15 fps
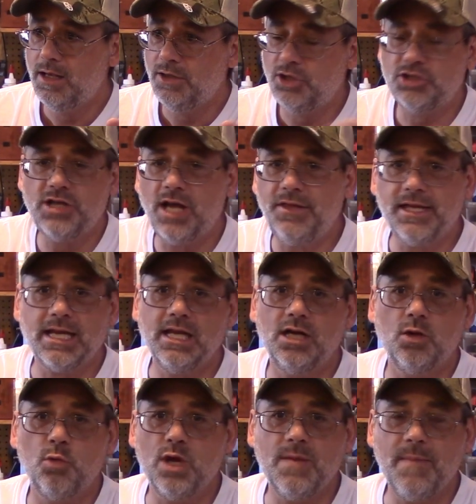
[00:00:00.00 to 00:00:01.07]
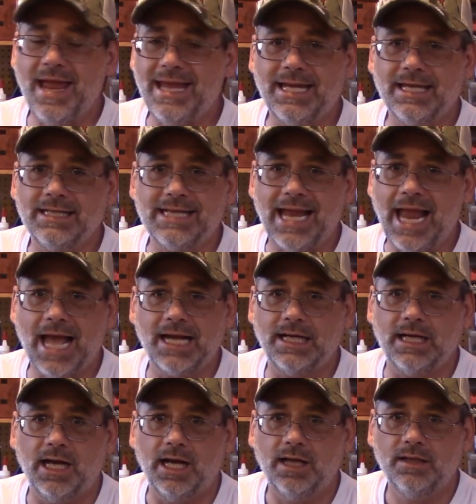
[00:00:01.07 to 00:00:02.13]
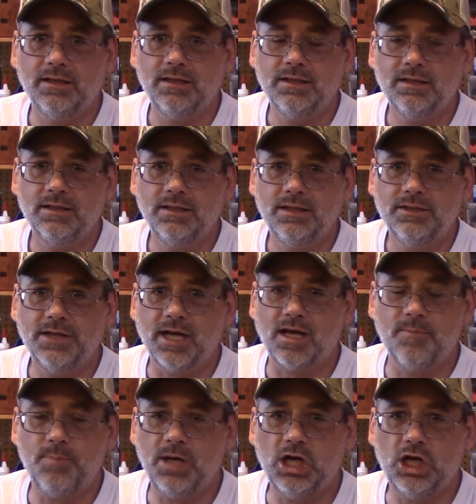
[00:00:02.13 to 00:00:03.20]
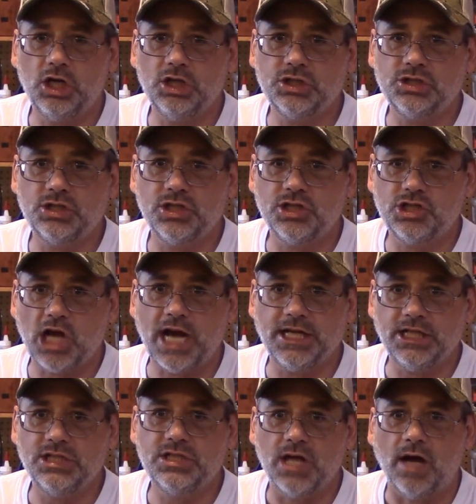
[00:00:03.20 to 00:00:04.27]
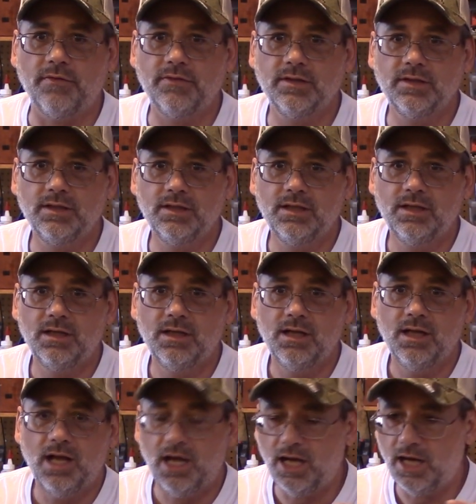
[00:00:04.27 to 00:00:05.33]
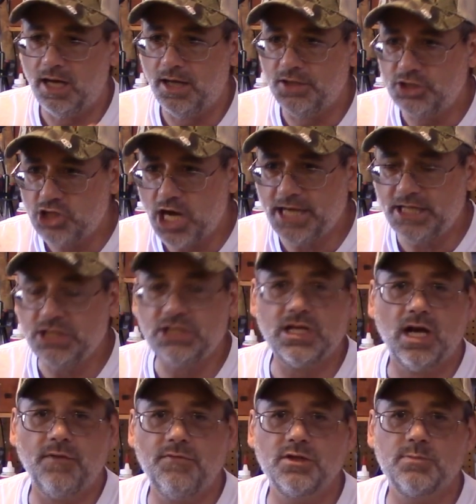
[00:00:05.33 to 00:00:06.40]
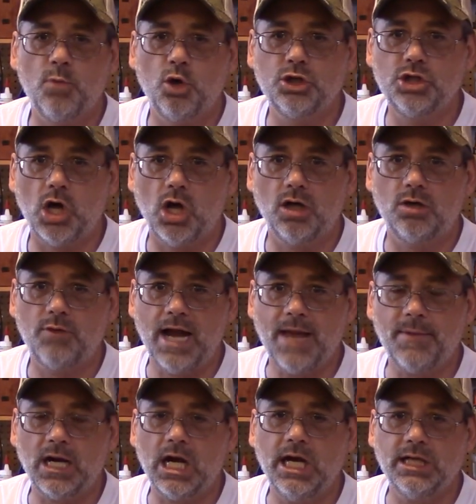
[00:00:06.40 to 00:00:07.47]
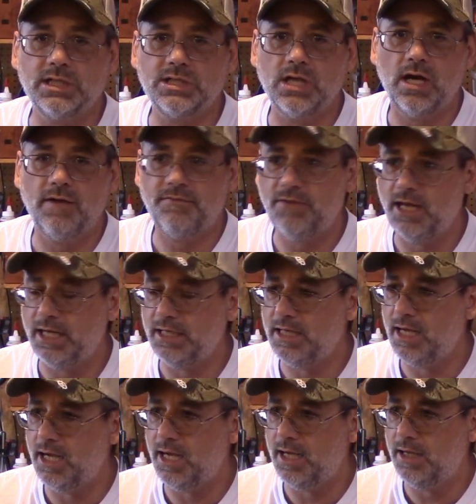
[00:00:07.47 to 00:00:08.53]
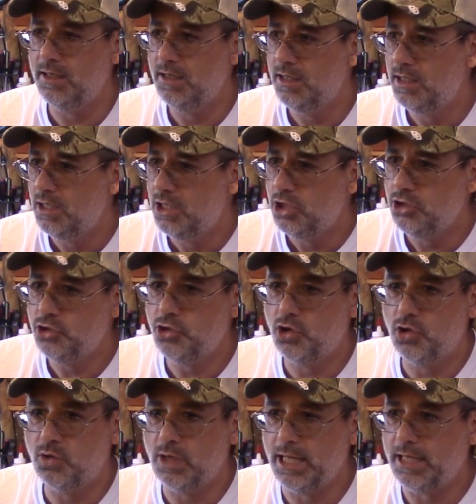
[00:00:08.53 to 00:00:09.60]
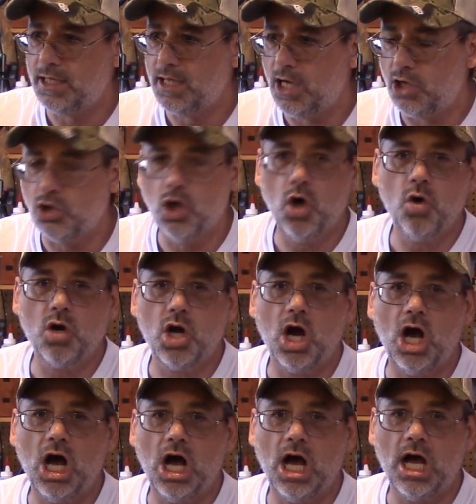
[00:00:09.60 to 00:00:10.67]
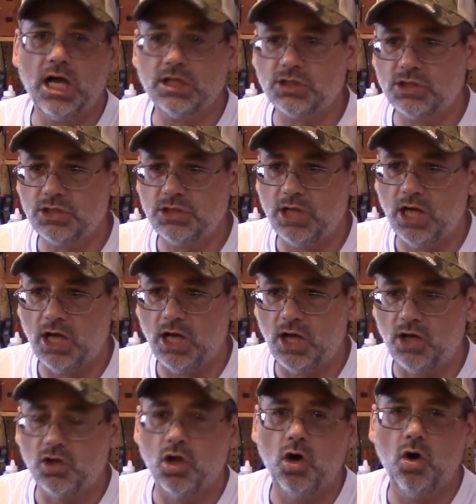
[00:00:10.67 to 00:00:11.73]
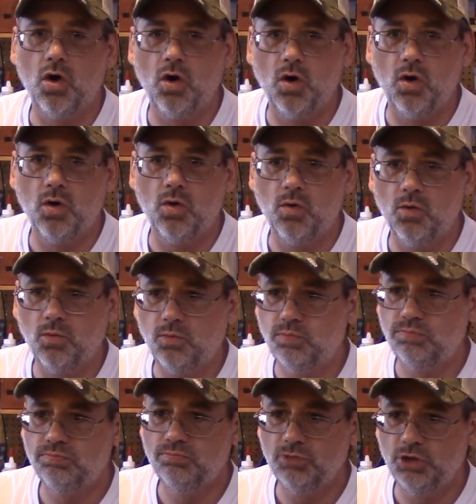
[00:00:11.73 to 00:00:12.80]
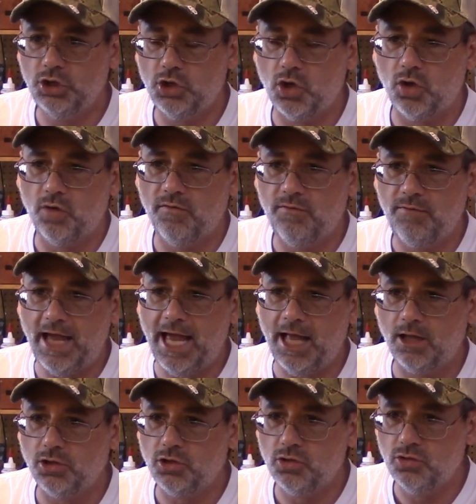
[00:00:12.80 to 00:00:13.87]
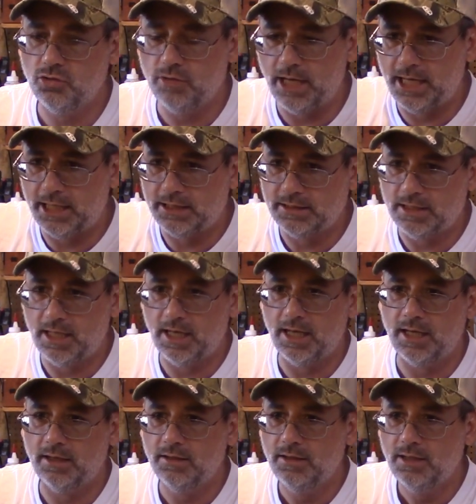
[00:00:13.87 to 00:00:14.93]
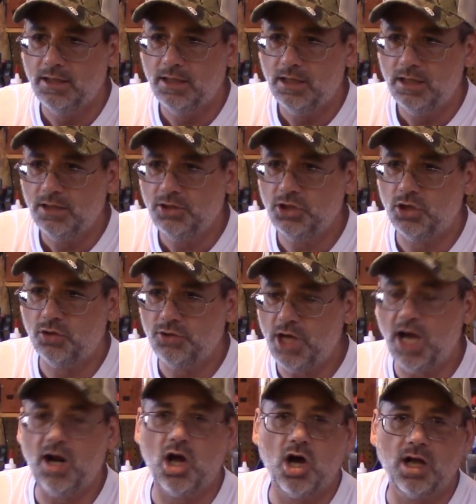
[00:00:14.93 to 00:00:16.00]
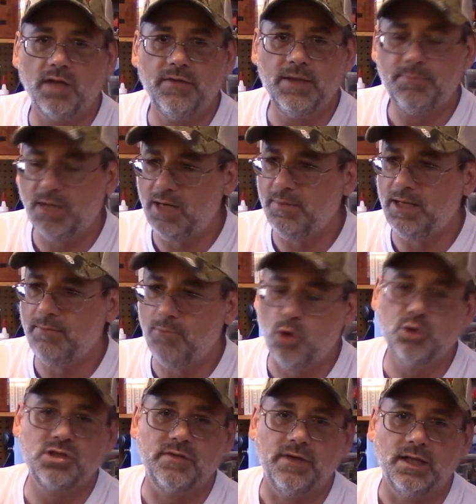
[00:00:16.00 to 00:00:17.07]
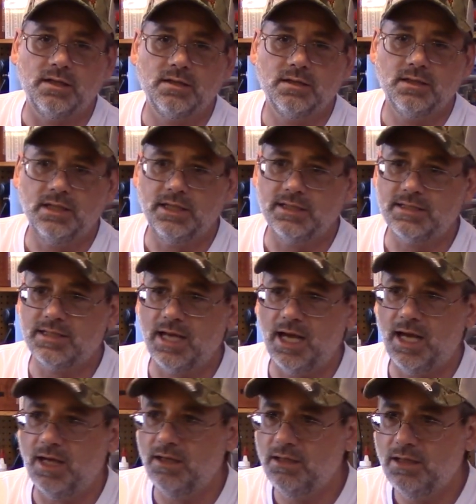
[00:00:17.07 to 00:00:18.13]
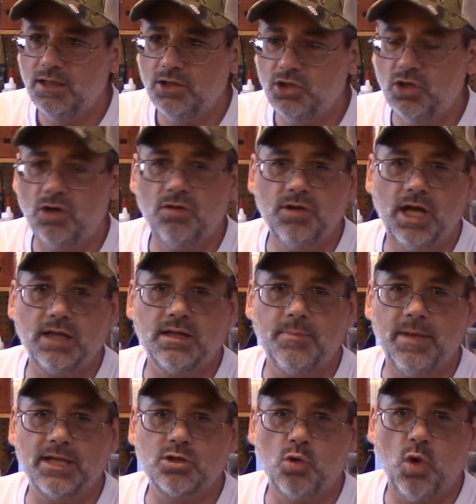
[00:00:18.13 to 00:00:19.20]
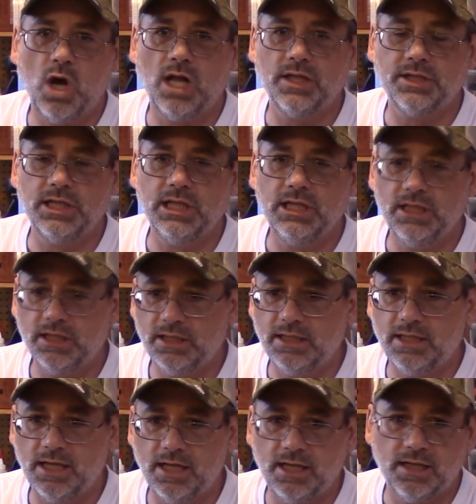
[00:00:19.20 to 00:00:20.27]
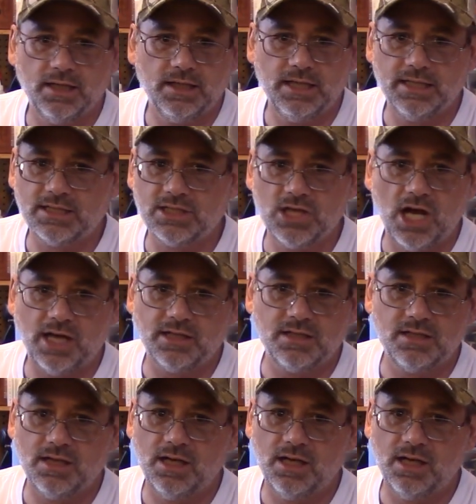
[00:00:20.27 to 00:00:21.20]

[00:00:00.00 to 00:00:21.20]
there's nothing here we make in Canada that compares to the Chinese stuff. Uh, the Chinese stuff is more Dollarama kind of stuff and, uh, you know, like uh, low cost, uh, low, you know, value and, uh, you know, not all of it, but I mean most of it is you know, not the best quality, and uh, it's not,